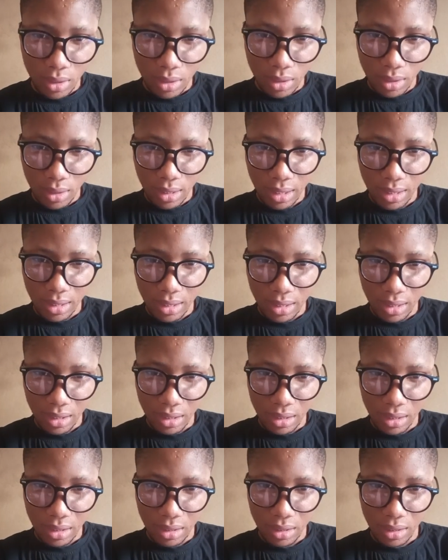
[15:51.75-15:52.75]
That
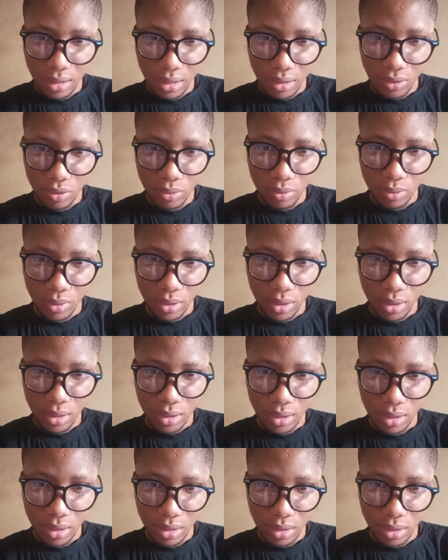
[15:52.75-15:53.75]
group
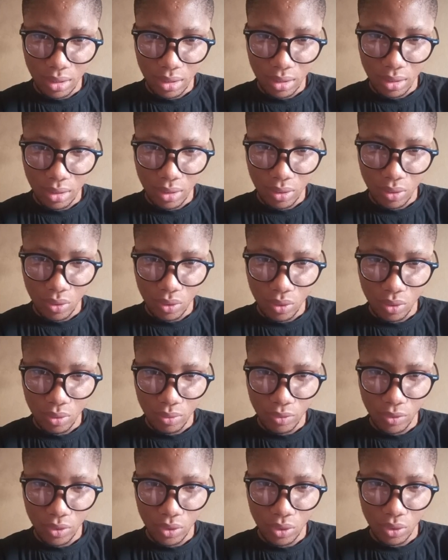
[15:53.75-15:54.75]
link
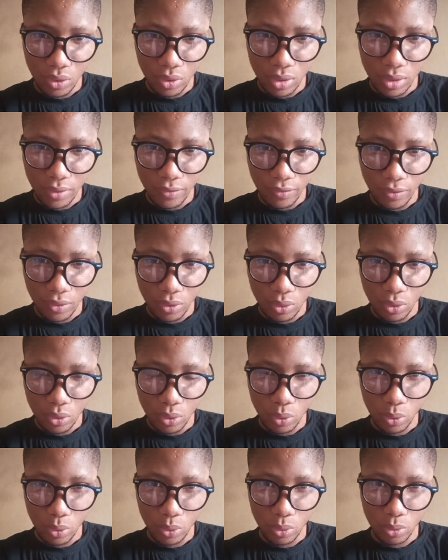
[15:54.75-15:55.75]
video is filled.
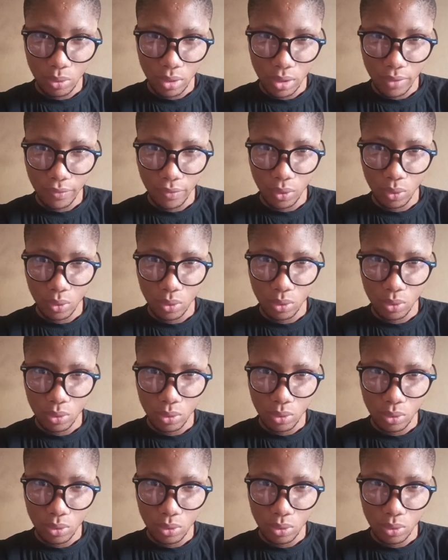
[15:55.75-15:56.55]
Oh, it's filled.